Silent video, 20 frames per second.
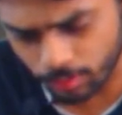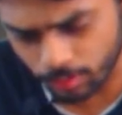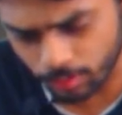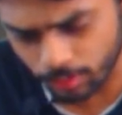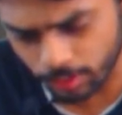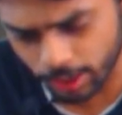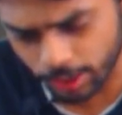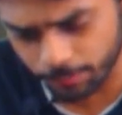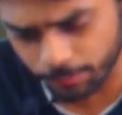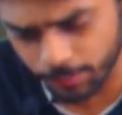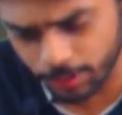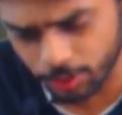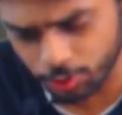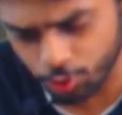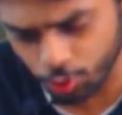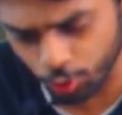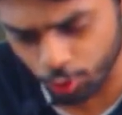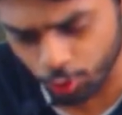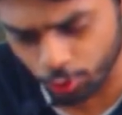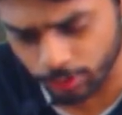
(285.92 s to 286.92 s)
Let me
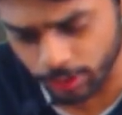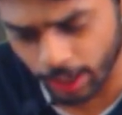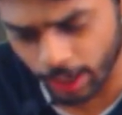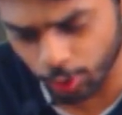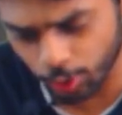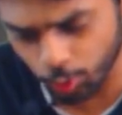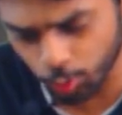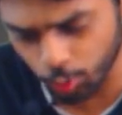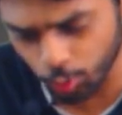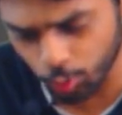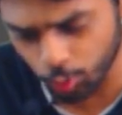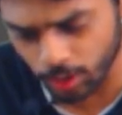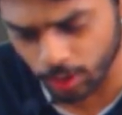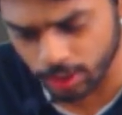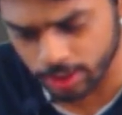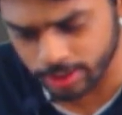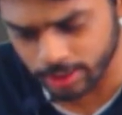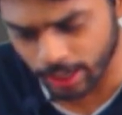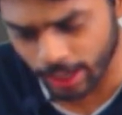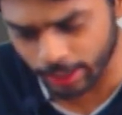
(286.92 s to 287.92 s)
show you. There are two
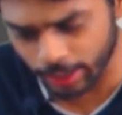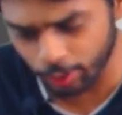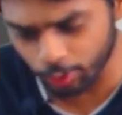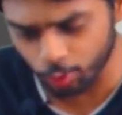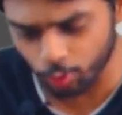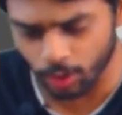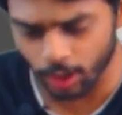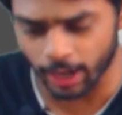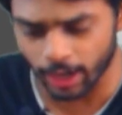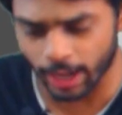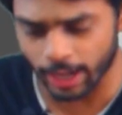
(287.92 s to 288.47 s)
nuchal